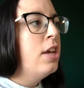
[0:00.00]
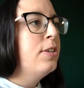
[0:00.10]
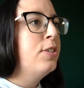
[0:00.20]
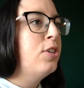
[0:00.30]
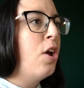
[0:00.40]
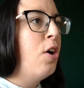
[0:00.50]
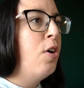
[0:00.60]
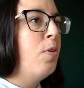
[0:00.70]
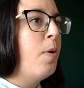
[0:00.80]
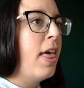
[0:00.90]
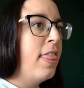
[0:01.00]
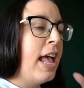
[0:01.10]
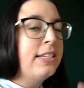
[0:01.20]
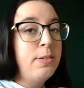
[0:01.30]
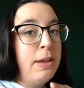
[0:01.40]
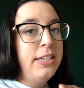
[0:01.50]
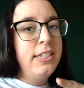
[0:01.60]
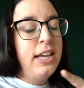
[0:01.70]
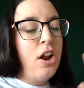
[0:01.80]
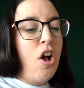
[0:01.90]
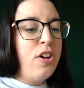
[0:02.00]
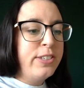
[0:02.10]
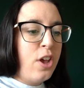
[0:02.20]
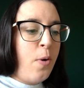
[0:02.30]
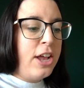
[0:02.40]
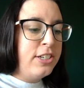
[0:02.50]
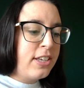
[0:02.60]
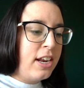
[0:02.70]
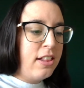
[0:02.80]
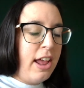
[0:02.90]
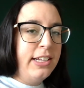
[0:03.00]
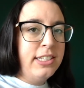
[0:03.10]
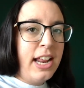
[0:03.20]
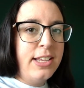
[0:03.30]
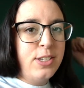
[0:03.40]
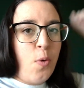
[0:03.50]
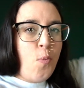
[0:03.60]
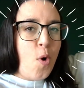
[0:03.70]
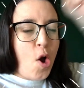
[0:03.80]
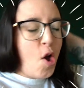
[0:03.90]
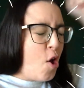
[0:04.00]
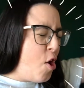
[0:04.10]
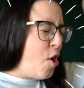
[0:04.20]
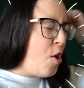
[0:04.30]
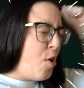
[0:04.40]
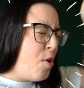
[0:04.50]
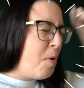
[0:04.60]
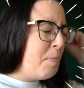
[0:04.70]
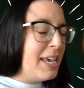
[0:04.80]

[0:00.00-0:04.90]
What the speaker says: So that's amazing. Also, I just got a client today, so woo, be